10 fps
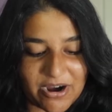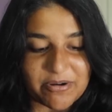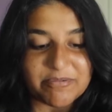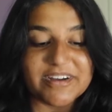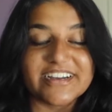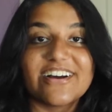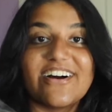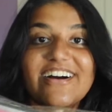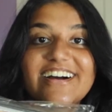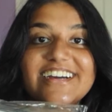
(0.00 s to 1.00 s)
Oh my
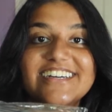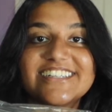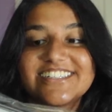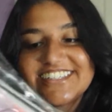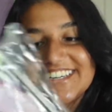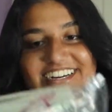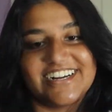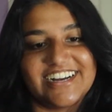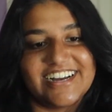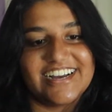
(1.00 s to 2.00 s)
gosh.
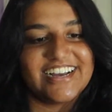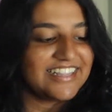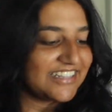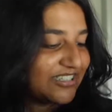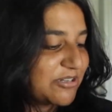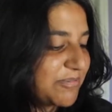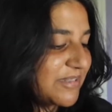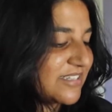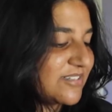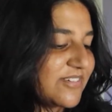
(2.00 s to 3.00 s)
Let's open
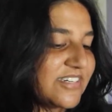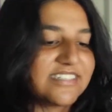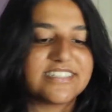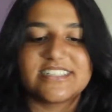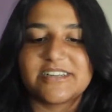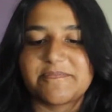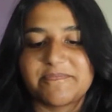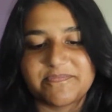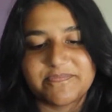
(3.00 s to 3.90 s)
this first.